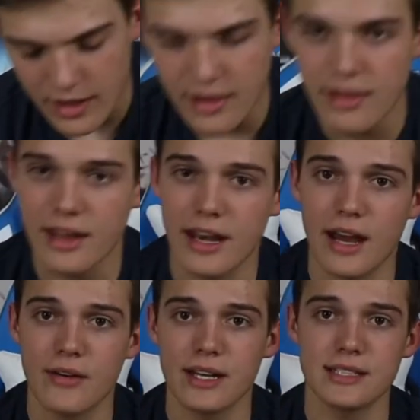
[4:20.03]
than
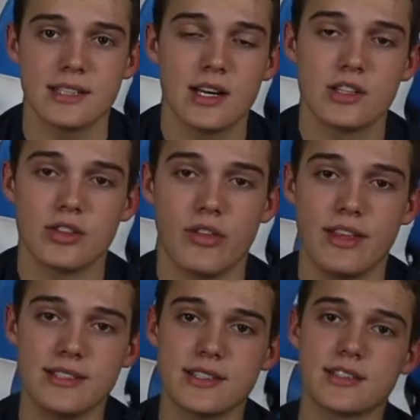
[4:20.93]
nowadays. So
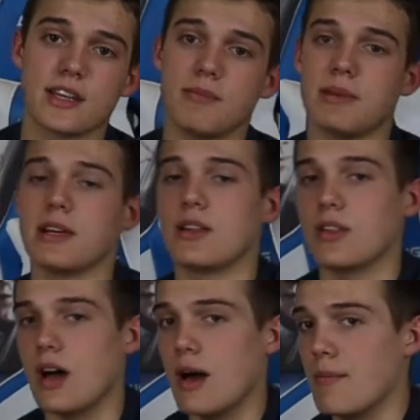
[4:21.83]
this is going to be a
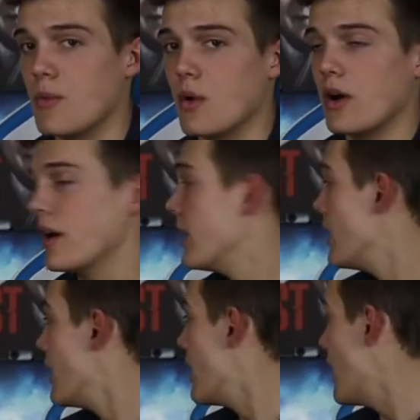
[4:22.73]
lot more
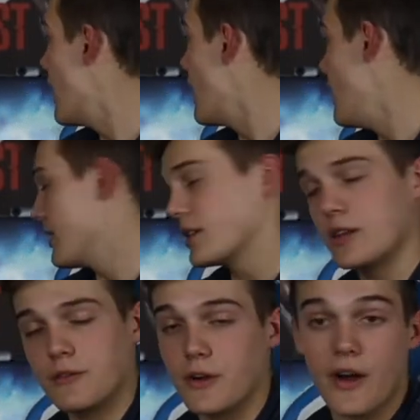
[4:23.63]

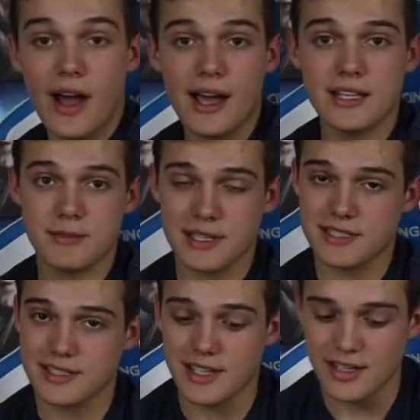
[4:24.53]
good for your eyes, because
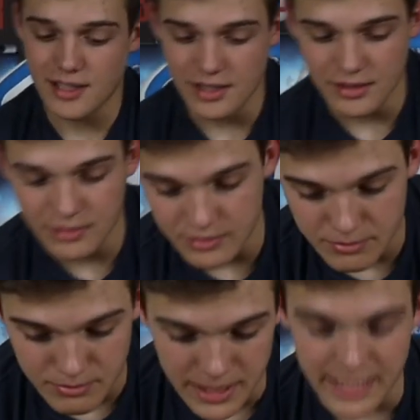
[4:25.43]
it's going to
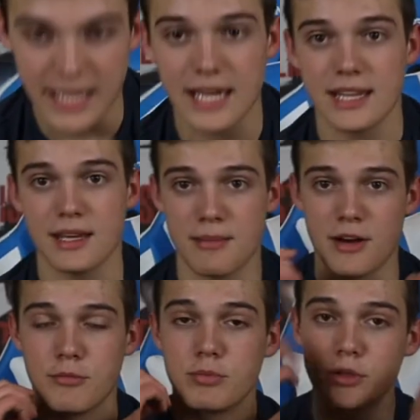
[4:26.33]
mitigate the
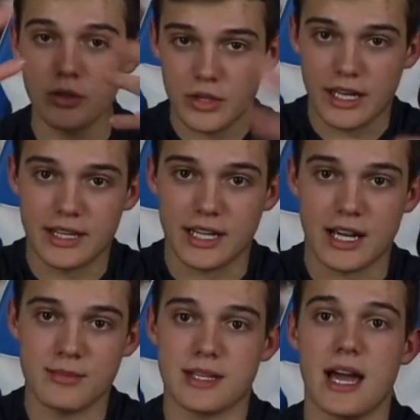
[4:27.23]
amount of blue light that
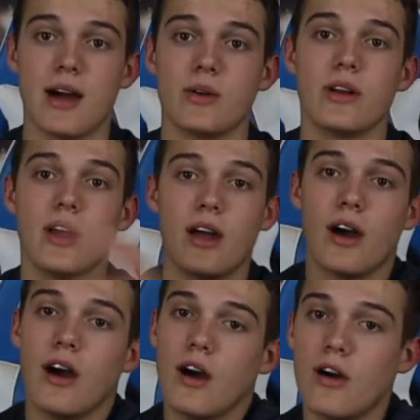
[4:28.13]
comes out
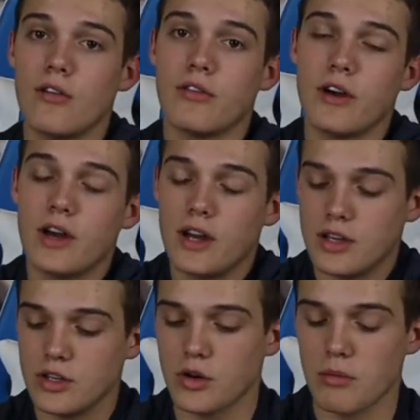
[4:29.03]
of
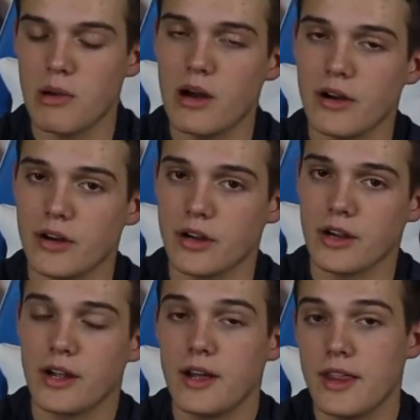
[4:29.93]
your
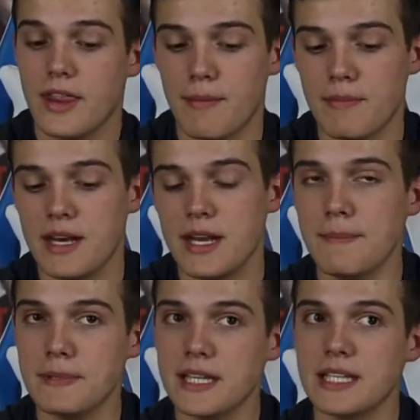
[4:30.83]
monitor that
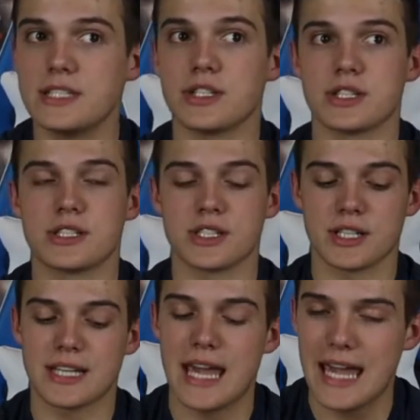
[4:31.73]
manipulates your
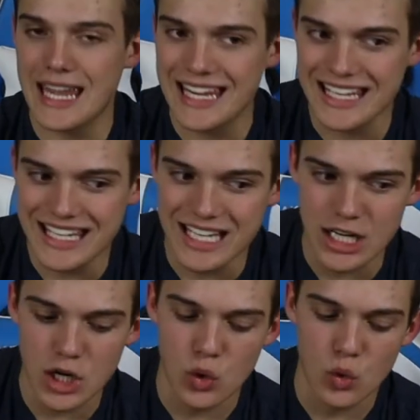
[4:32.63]

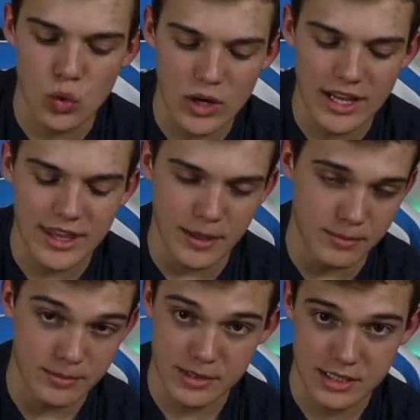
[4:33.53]
circadian
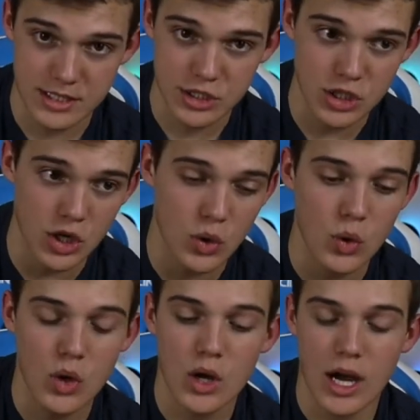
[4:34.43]
rhythms.
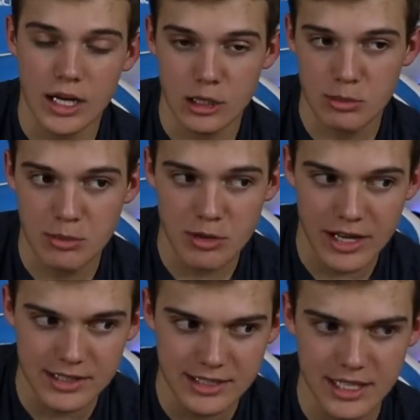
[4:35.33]
So I could be
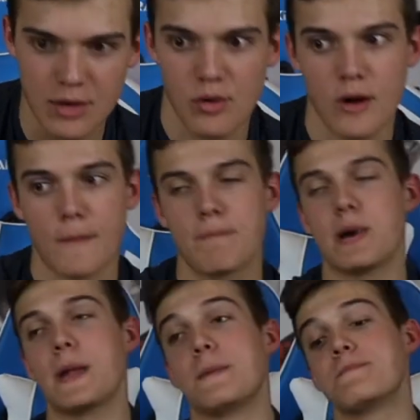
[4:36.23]
pronouncing that wrong,
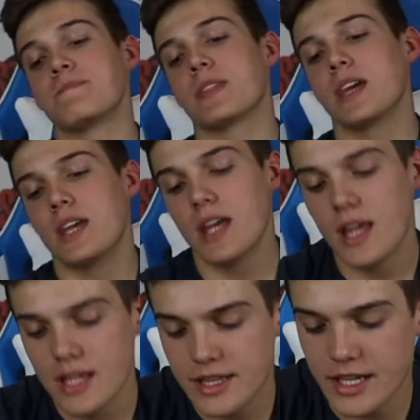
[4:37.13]
but
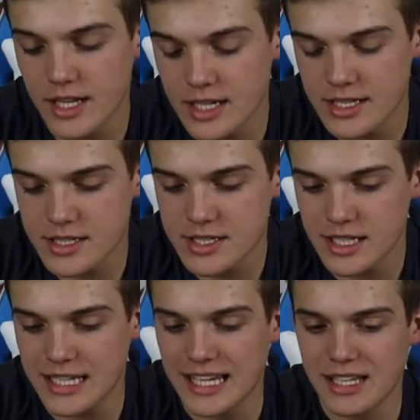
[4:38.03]
the
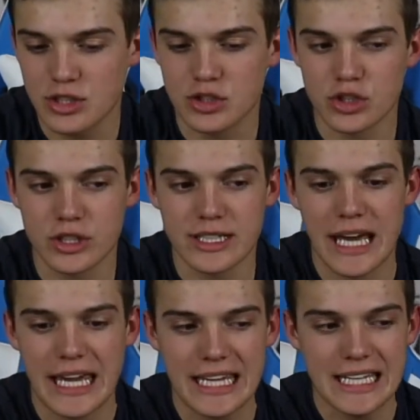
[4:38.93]

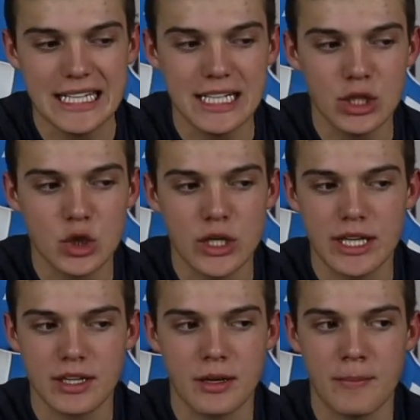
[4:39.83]
circadian
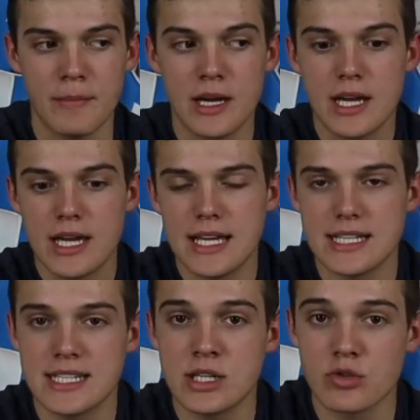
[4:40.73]
rhythm
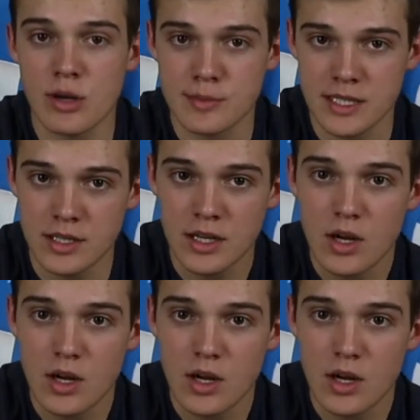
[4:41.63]
is disrupted.